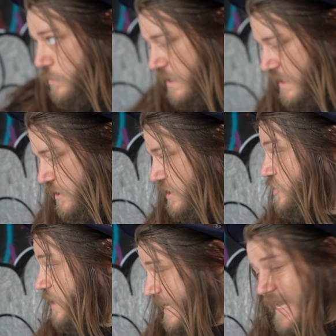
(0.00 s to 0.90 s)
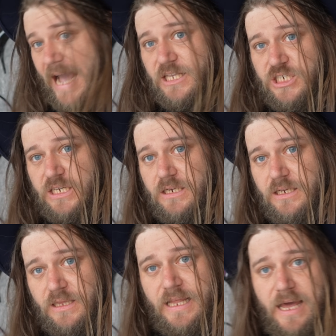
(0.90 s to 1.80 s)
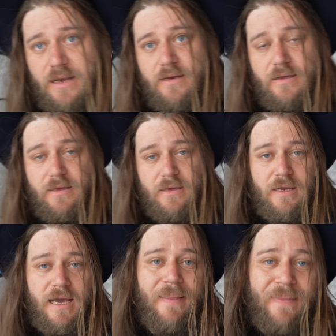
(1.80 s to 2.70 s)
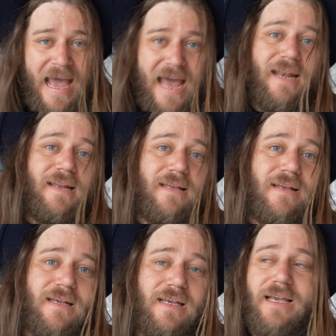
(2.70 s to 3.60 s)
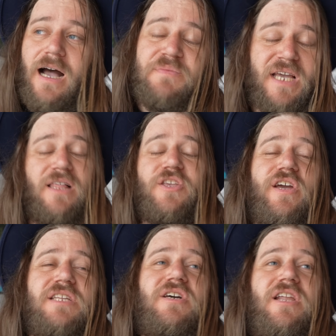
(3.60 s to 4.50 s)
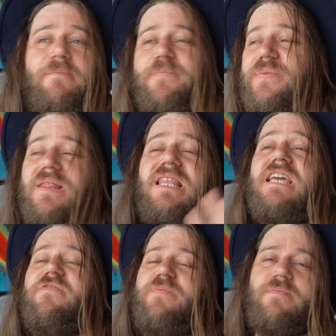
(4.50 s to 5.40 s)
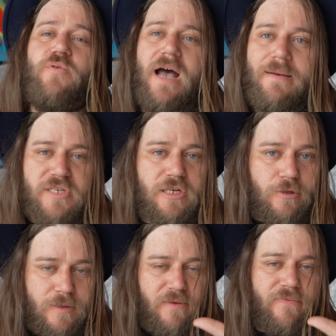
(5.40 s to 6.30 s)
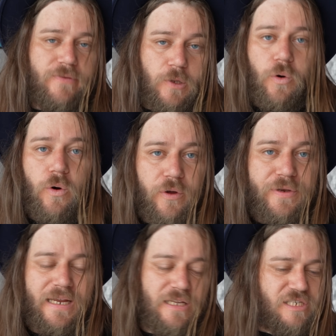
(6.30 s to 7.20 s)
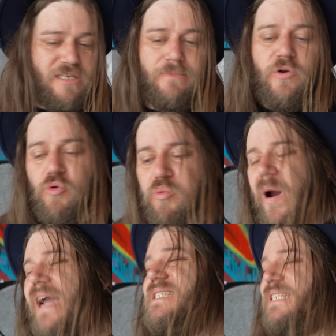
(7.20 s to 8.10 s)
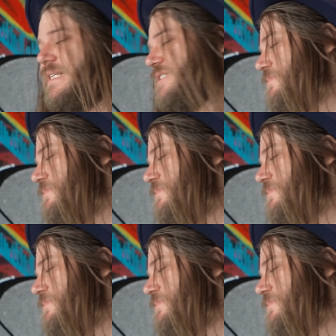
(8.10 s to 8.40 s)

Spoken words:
you're gonna try and catch it in that. And that, I'm telling you, it's gonna leave people absolutely floored. It is some craziness,